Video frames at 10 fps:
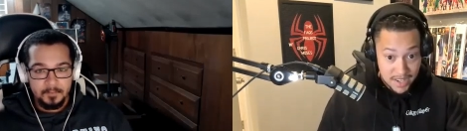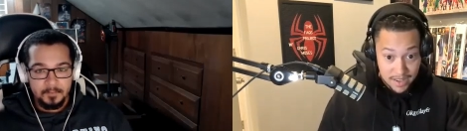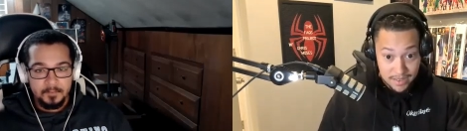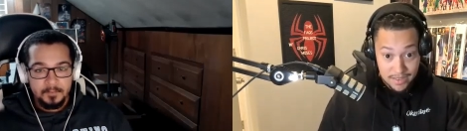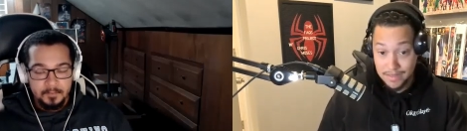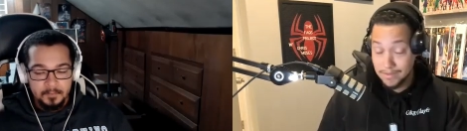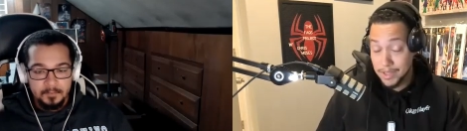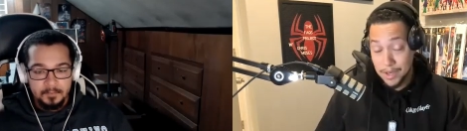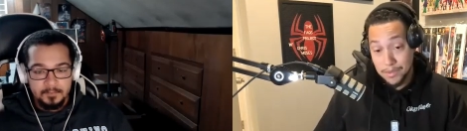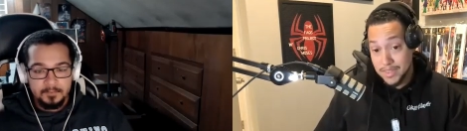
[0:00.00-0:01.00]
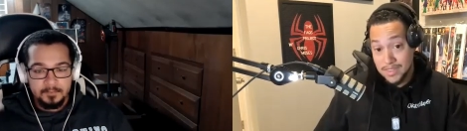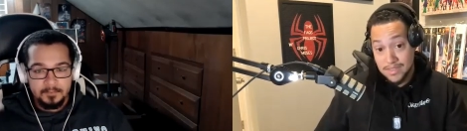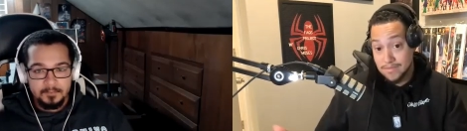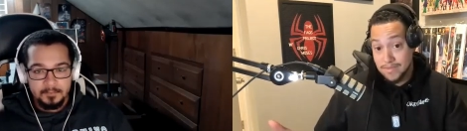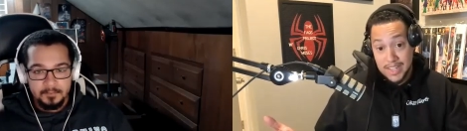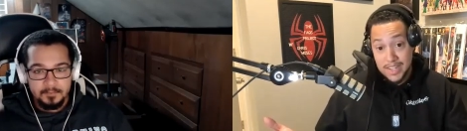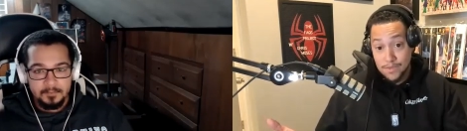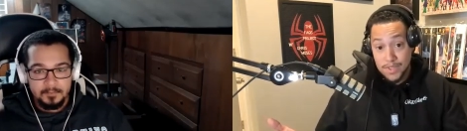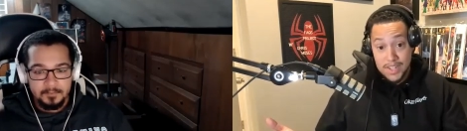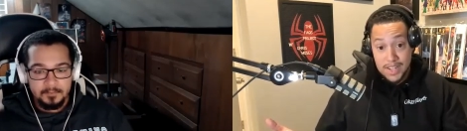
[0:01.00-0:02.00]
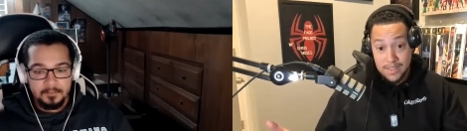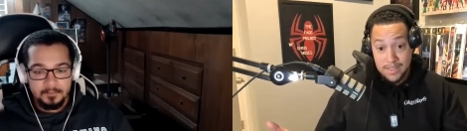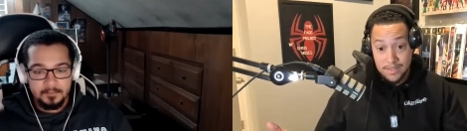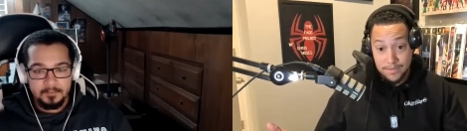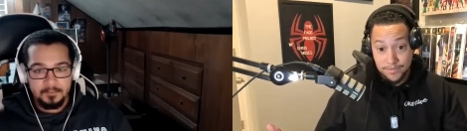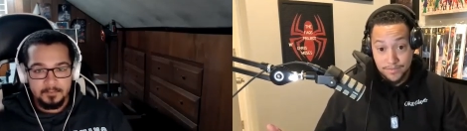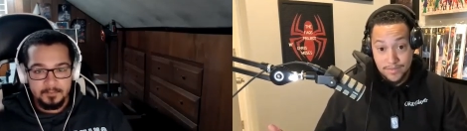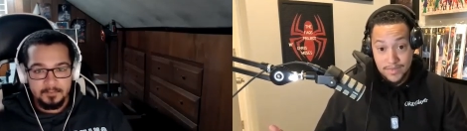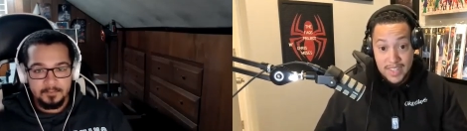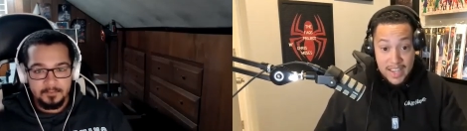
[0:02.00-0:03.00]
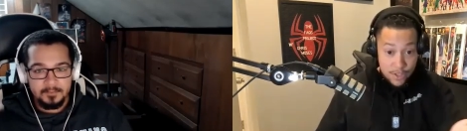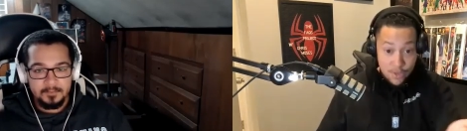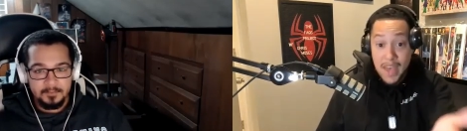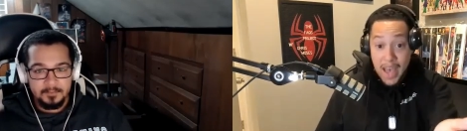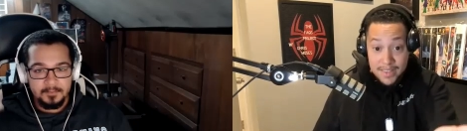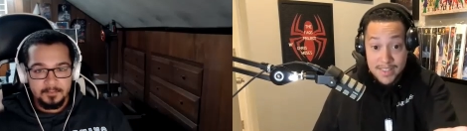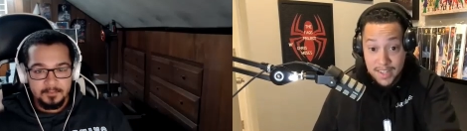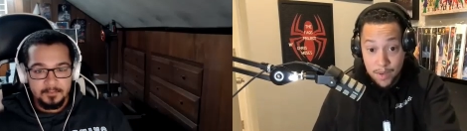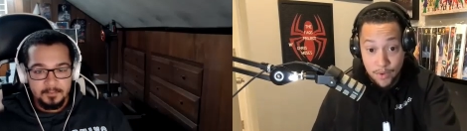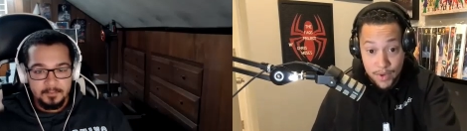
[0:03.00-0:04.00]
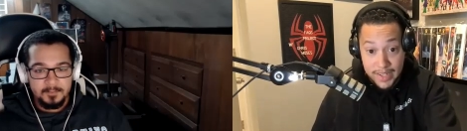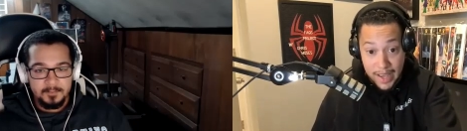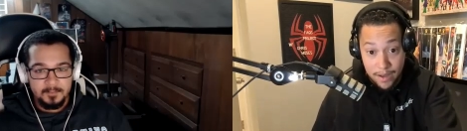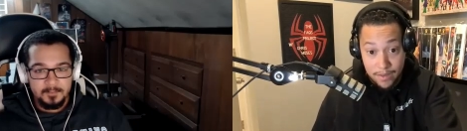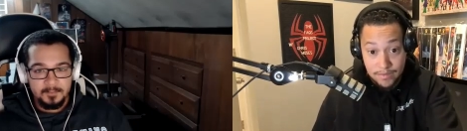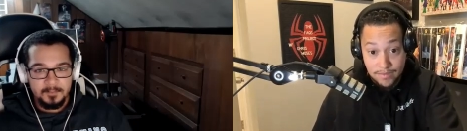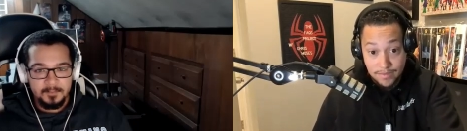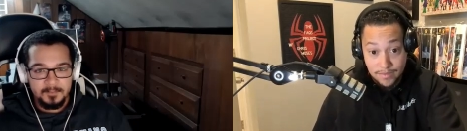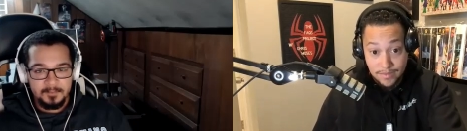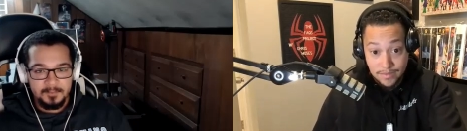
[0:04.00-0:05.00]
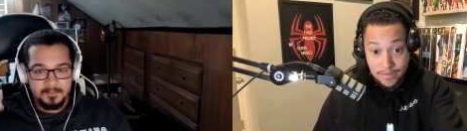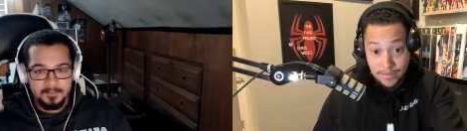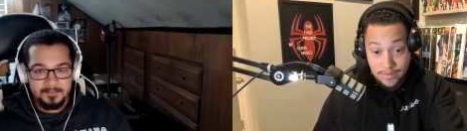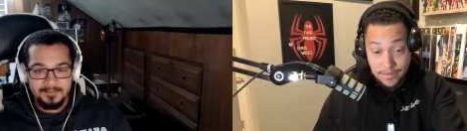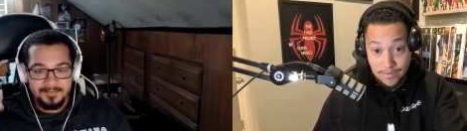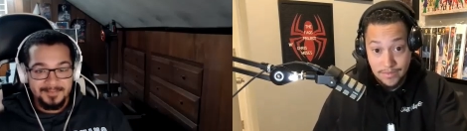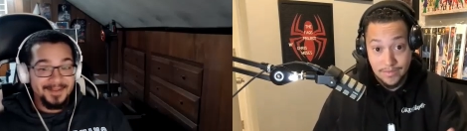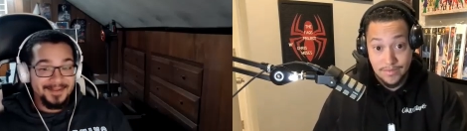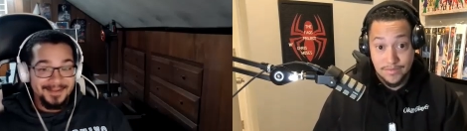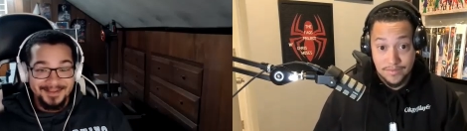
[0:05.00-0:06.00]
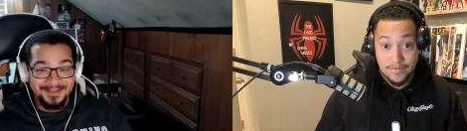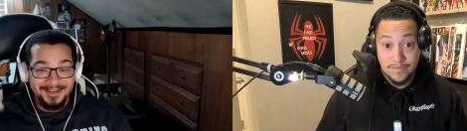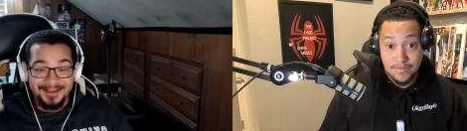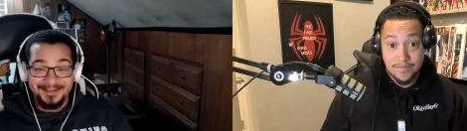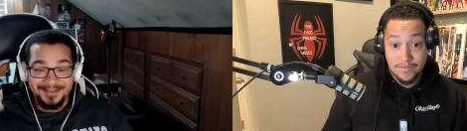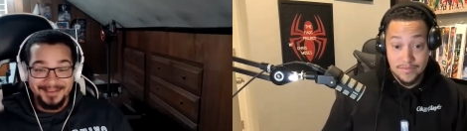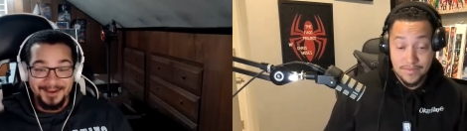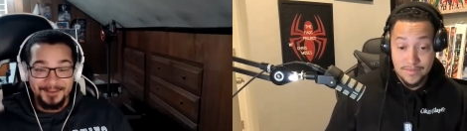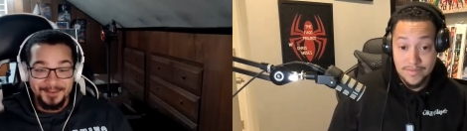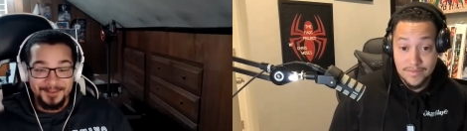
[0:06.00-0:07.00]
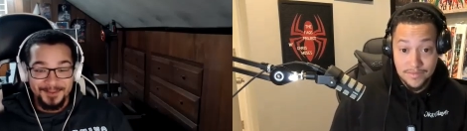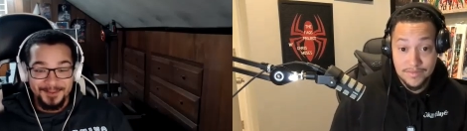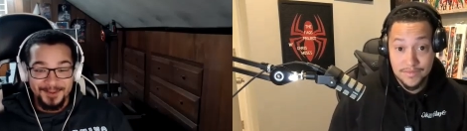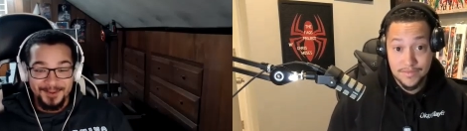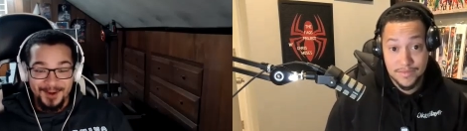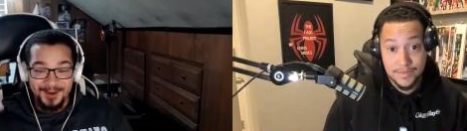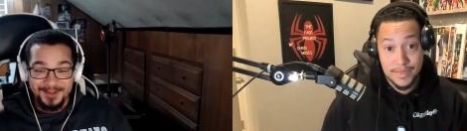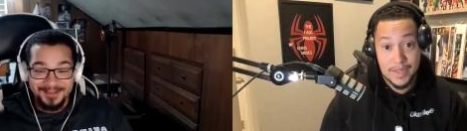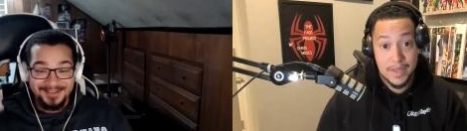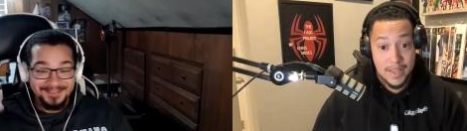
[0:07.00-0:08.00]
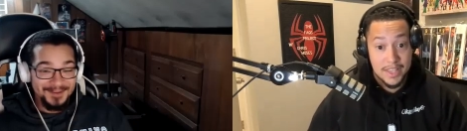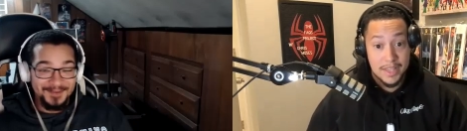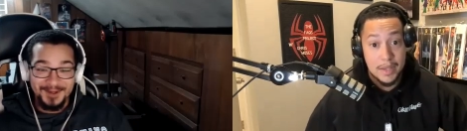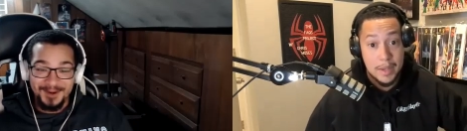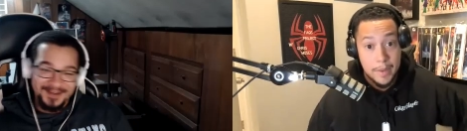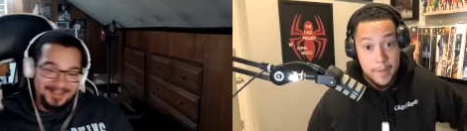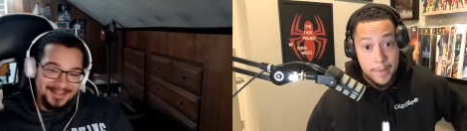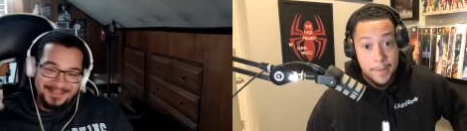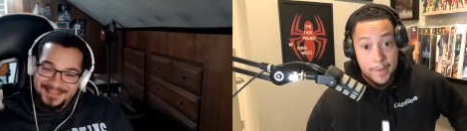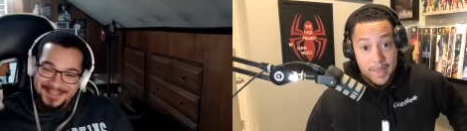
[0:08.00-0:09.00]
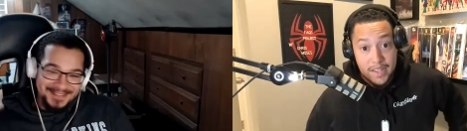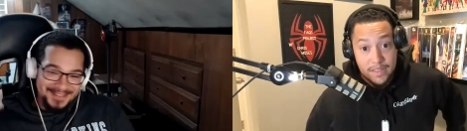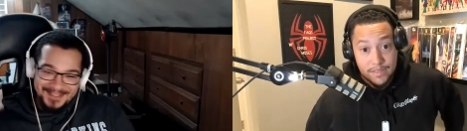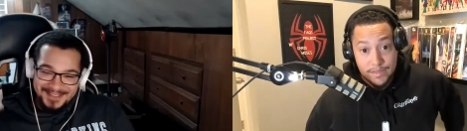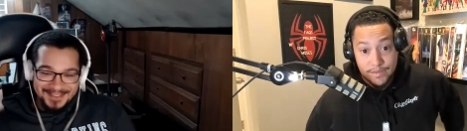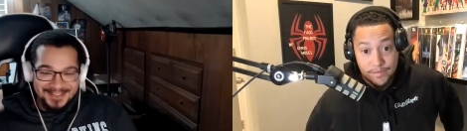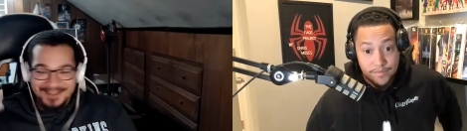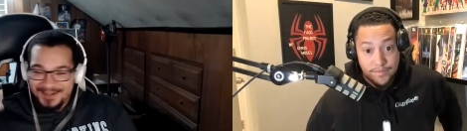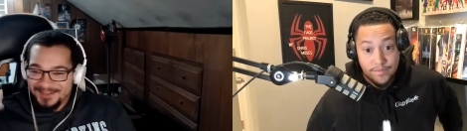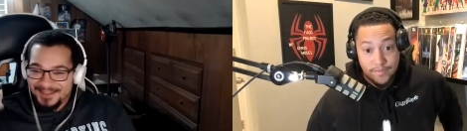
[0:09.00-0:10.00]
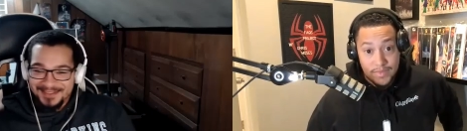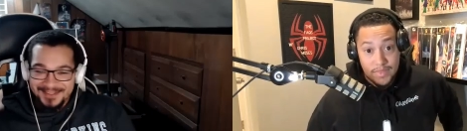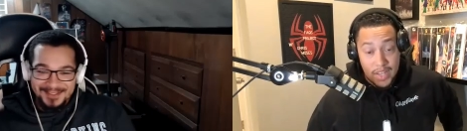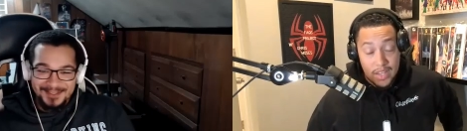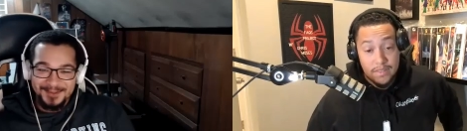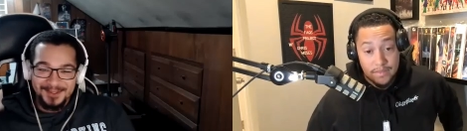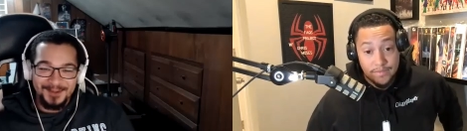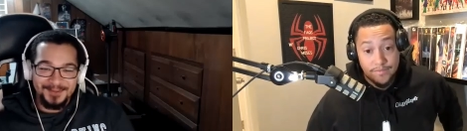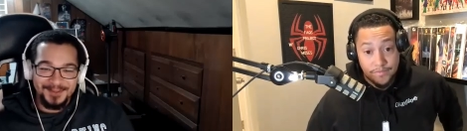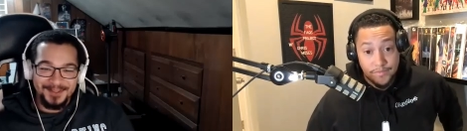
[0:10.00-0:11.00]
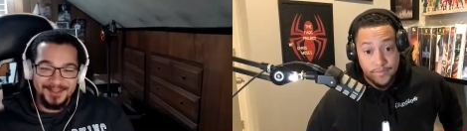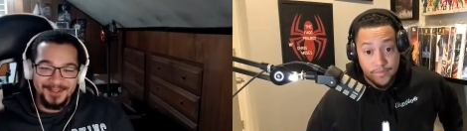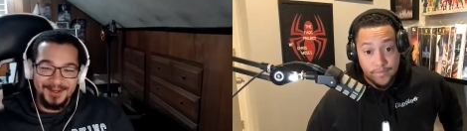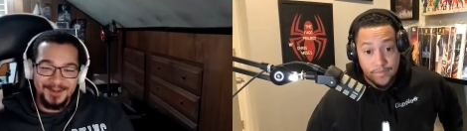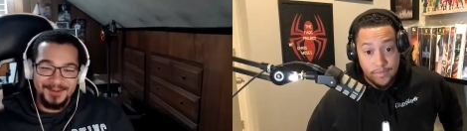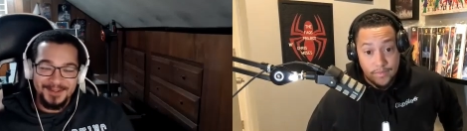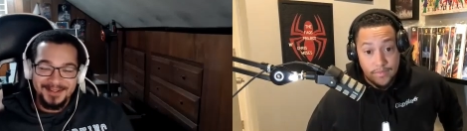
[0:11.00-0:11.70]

Speaker 1: year, you know this it is what it is, and you've gotten to that point now.
Speaker 2: Yeah, yeah, we've we've been growing, we've been growing, and like I said, this is just the start. Like this year, yeah. we're hopefully going to go